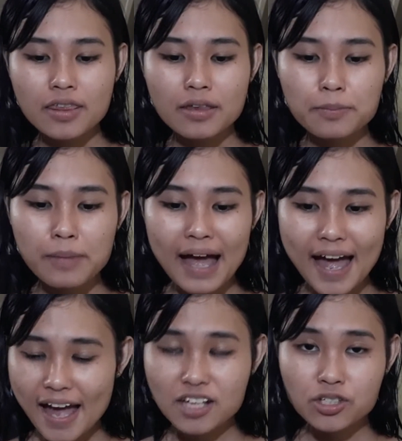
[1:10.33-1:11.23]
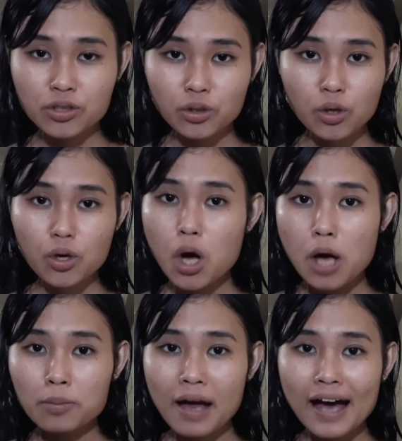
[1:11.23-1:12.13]
the maestro
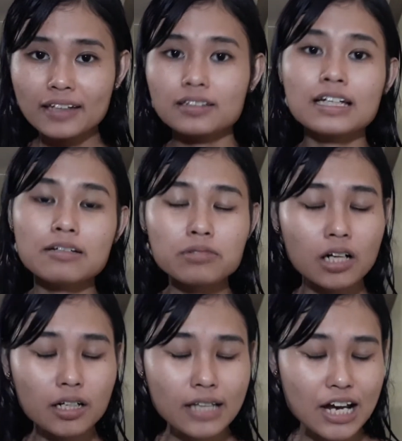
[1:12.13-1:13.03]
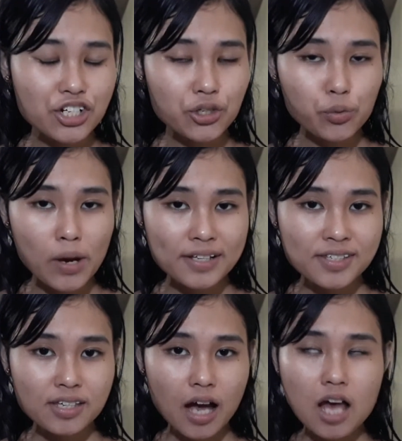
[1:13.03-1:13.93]
behind Kim Kardashian
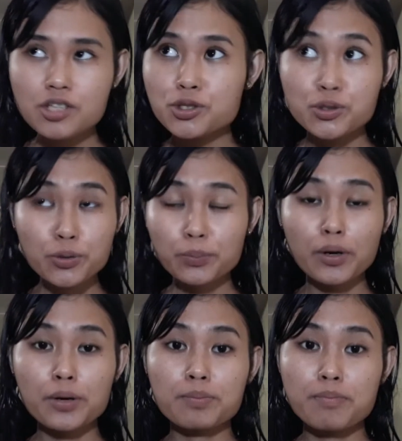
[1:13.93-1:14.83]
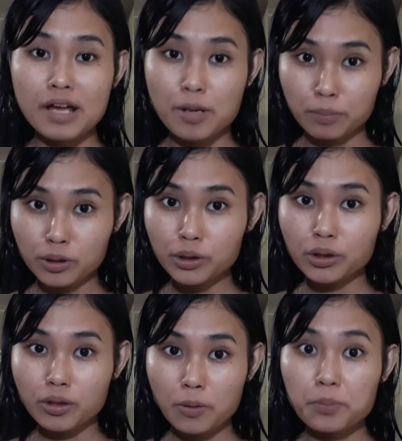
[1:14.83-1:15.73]
West's superb makeup look,